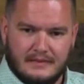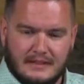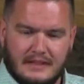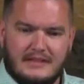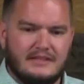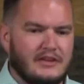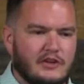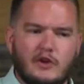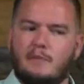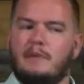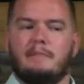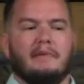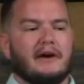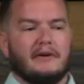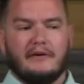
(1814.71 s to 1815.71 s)
He's saying you'd be
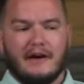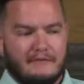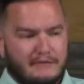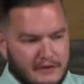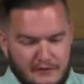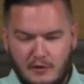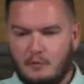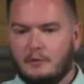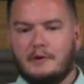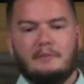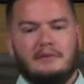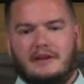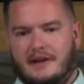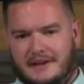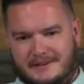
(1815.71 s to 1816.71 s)
better off if you were
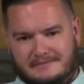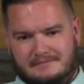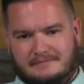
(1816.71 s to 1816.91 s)
blind.